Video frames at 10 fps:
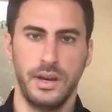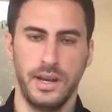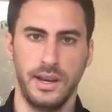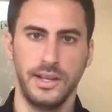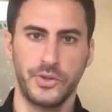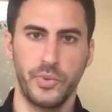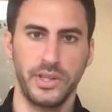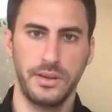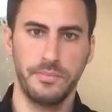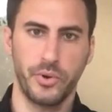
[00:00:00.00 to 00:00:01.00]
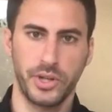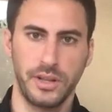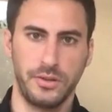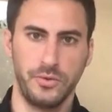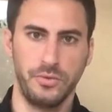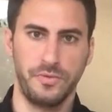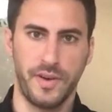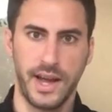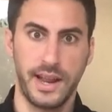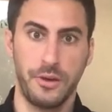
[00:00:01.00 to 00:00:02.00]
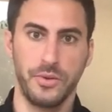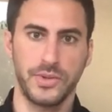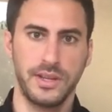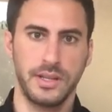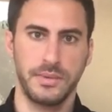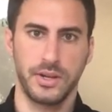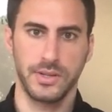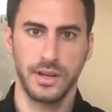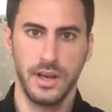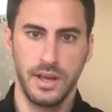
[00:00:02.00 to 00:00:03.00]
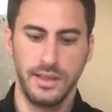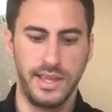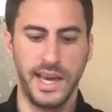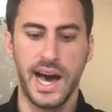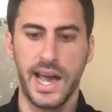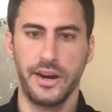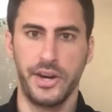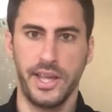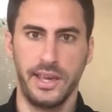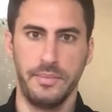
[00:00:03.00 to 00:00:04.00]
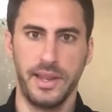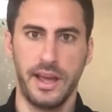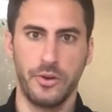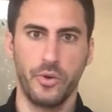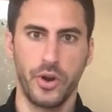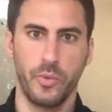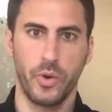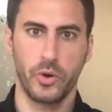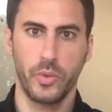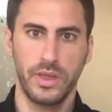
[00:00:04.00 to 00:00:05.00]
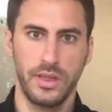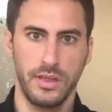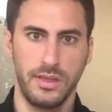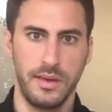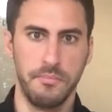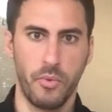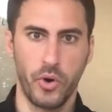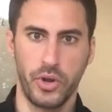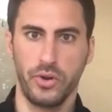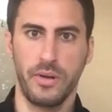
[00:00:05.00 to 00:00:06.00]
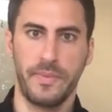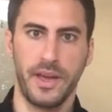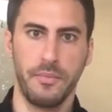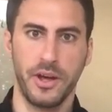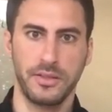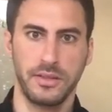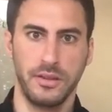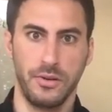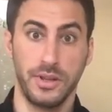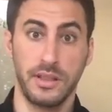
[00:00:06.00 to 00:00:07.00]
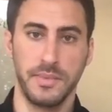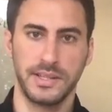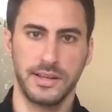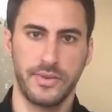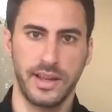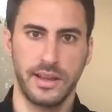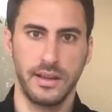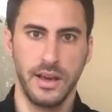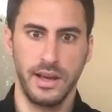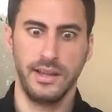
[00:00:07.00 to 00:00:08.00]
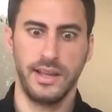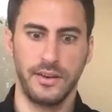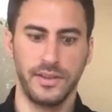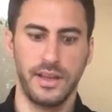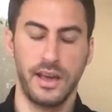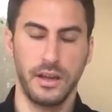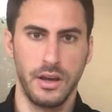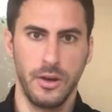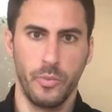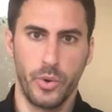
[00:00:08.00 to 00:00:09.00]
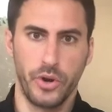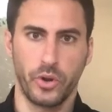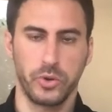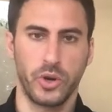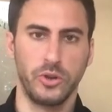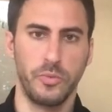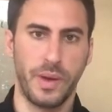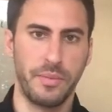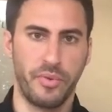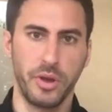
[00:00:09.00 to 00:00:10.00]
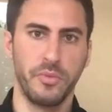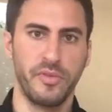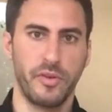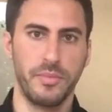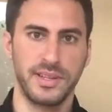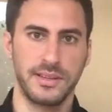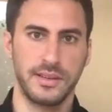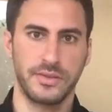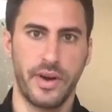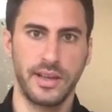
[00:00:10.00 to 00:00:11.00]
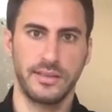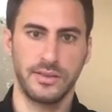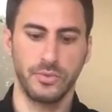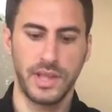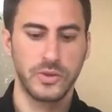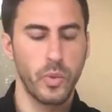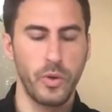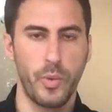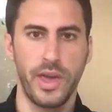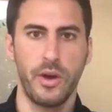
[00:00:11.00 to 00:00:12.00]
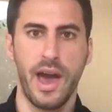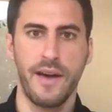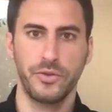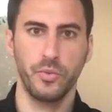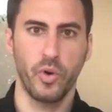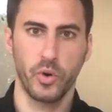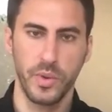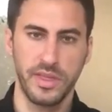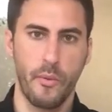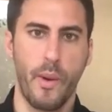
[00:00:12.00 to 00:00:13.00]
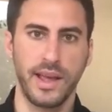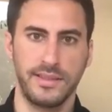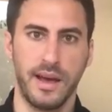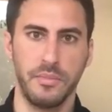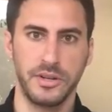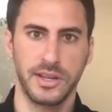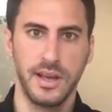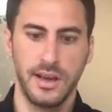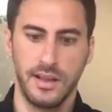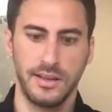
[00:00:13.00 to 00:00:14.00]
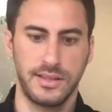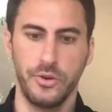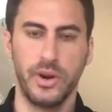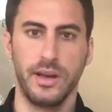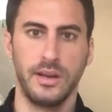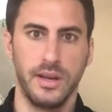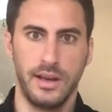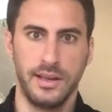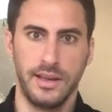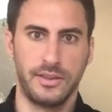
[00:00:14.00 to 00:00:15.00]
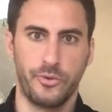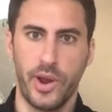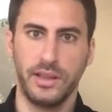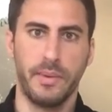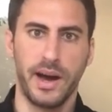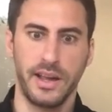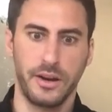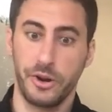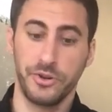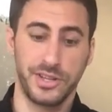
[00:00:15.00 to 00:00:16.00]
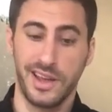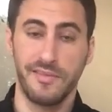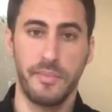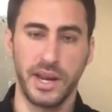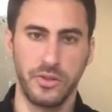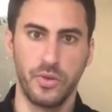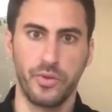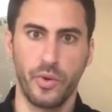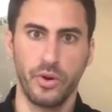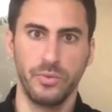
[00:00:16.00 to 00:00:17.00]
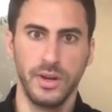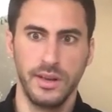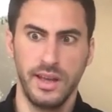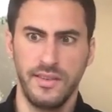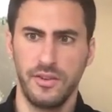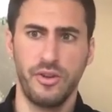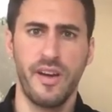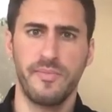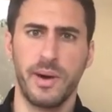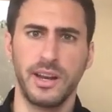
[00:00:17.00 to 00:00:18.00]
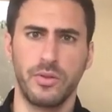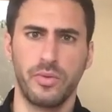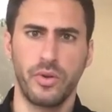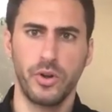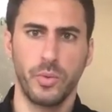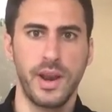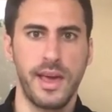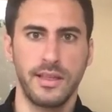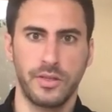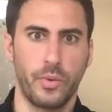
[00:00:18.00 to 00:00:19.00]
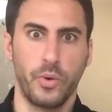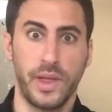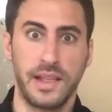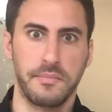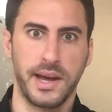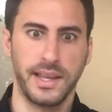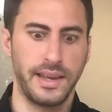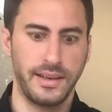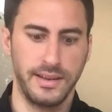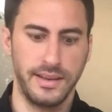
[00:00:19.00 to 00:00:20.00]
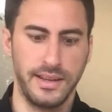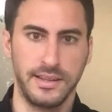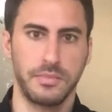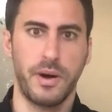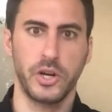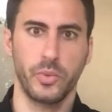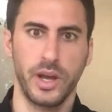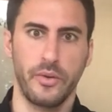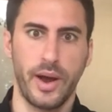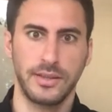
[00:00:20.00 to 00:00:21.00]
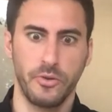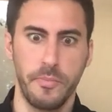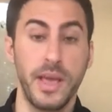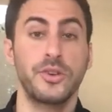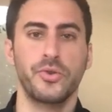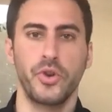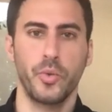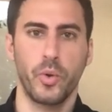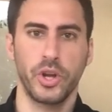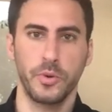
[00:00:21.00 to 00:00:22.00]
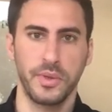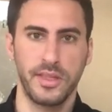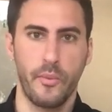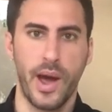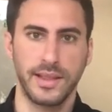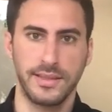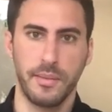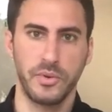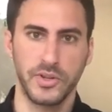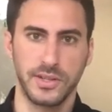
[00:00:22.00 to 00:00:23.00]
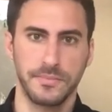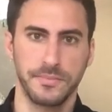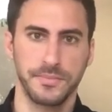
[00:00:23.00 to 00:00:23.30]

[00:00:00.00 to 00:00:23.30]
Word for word: And it's really important to find out those things, because the higher the EBITDA you're going to work with, the more you're going to pay about on that business, right? And in the end of the day, we're not looking to pay premium for businesses, right? So that's why we have to work with the right numbers. Unless you're a, a, a trade buyer or just have money to throw, and even if you have money to throw, you want to throw that money in a smart way, right? So make sure you're working with the right numbers.